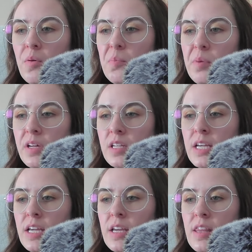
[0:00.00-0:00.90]

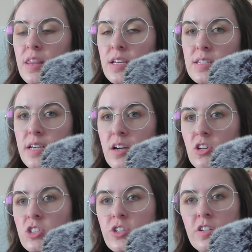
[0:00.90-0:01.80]
building this
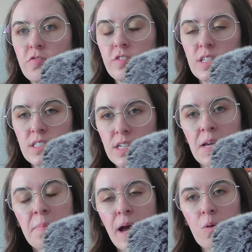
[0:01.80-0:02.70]
character and fleshing
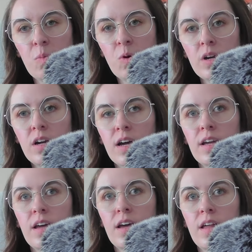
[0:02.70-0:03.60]
him out more, I
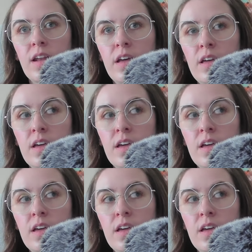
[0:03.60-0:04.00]
had